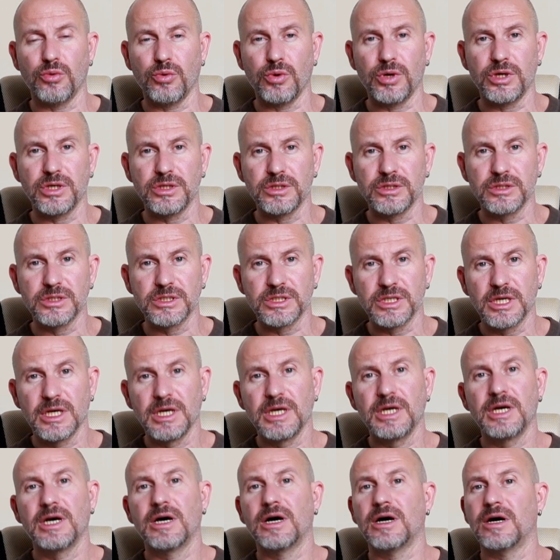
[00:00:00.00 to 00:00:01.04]
oils
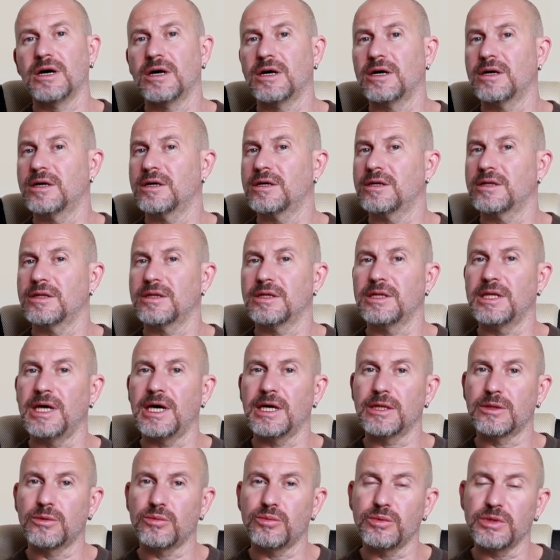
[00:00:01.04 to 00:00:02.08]

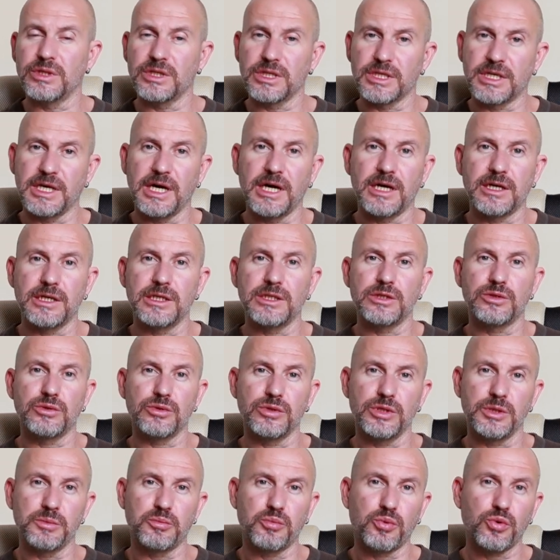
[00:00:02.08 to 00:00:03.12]
that will get into
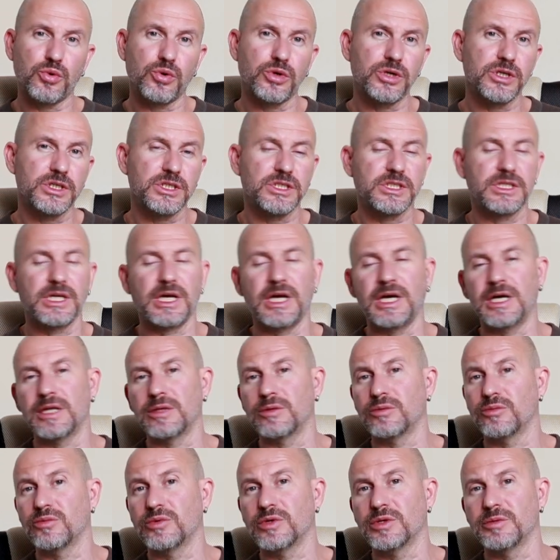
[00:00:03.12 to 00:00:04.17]
the pores
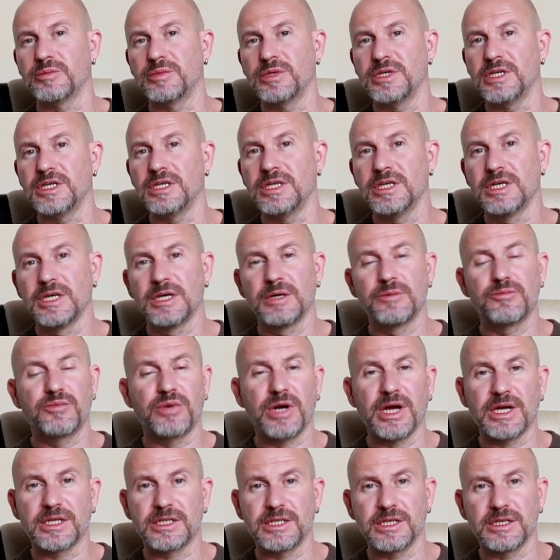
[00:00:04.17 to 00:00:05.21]
and will be
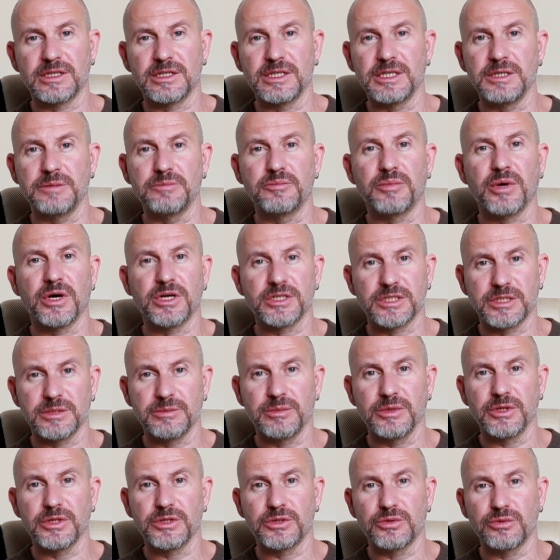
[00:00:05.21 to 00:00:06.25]
practically
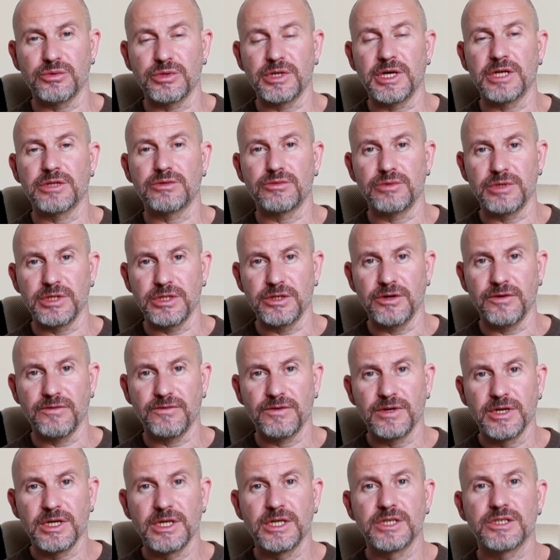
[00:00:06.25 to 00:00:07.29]
impossible to get rid of.
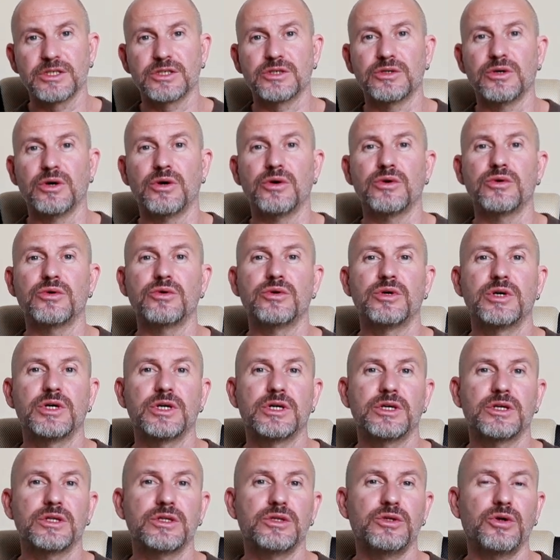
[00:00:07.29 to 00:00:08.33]
So
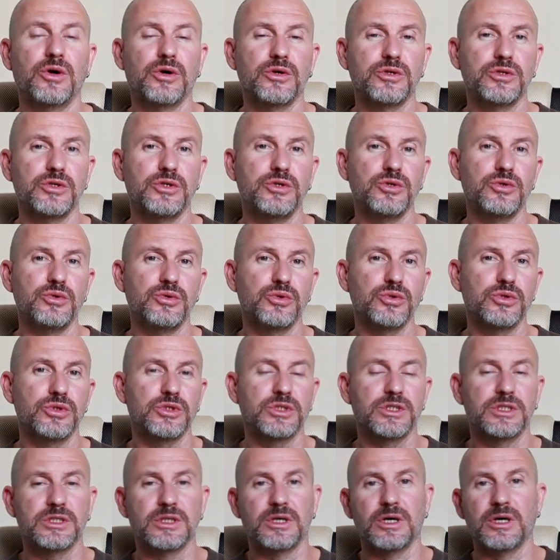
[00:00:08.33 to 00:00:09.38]
don't
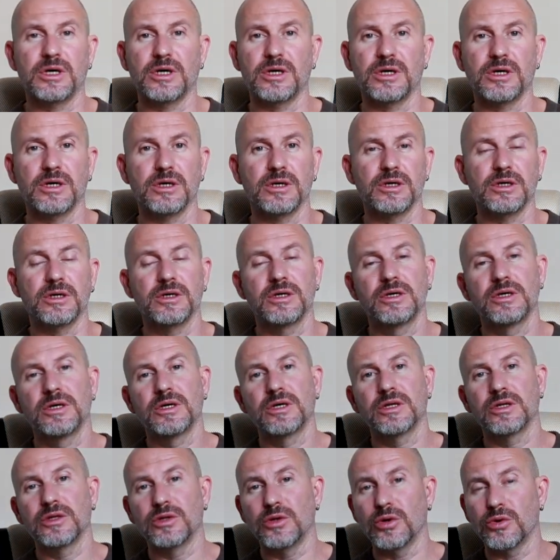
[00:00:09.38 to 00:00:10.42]
use
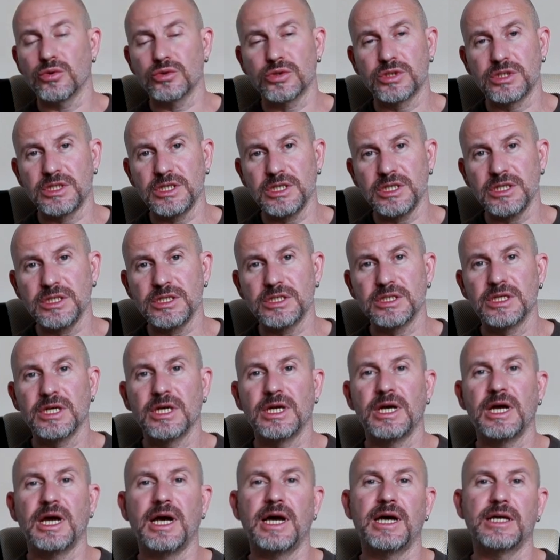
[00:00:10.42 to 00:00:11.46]
those teas.
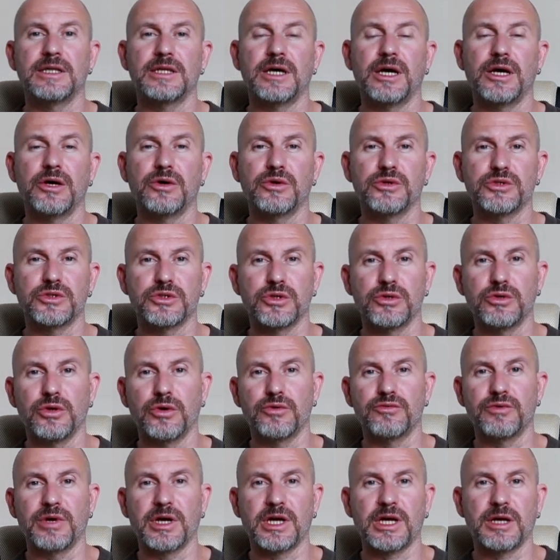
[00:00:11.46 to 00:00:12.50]
And I also
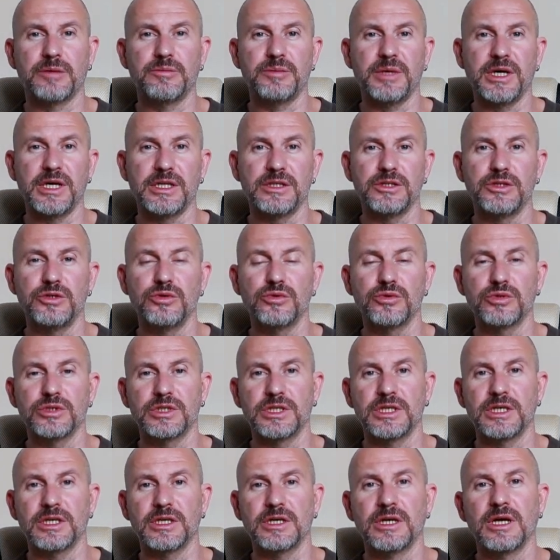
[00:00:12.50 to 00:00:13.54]
don't recommend
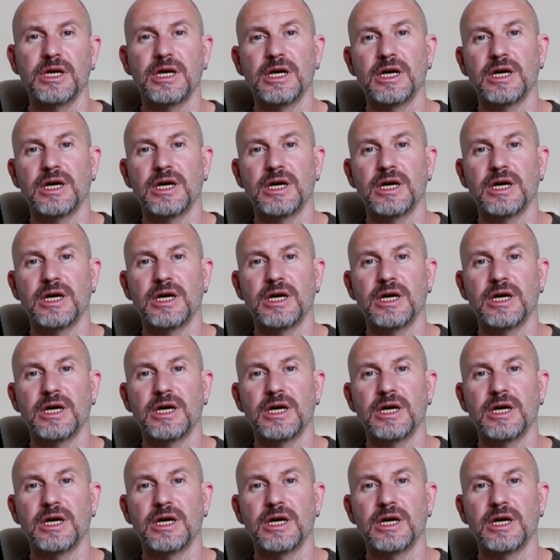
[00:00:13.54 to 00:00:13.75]
using